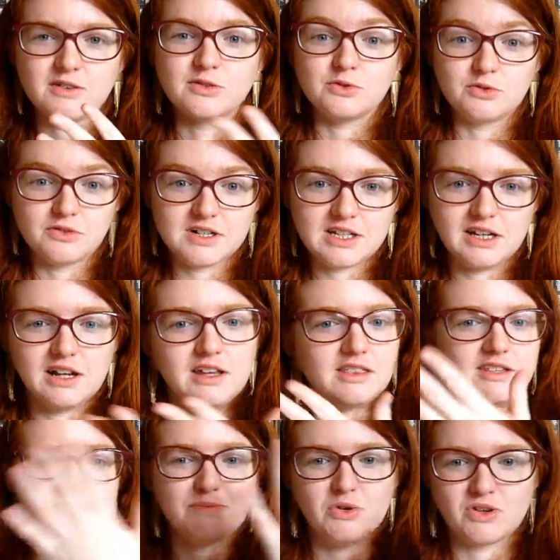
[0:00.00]
I was already like,
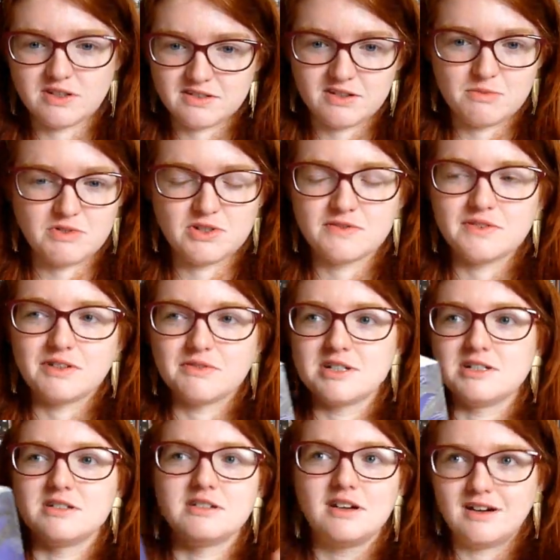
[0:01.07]
this book is so beautifully
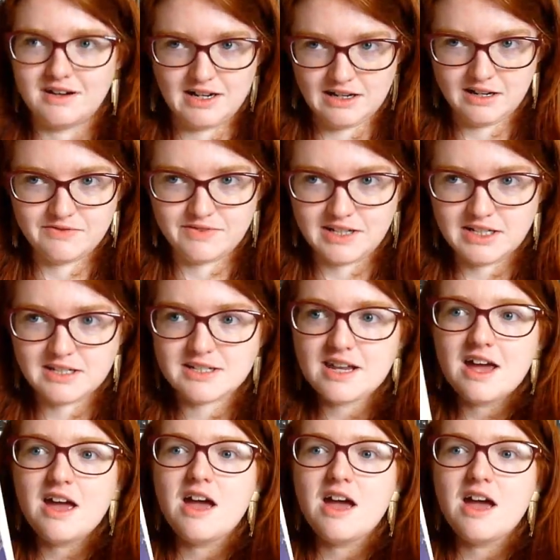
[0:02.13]
written, I love it.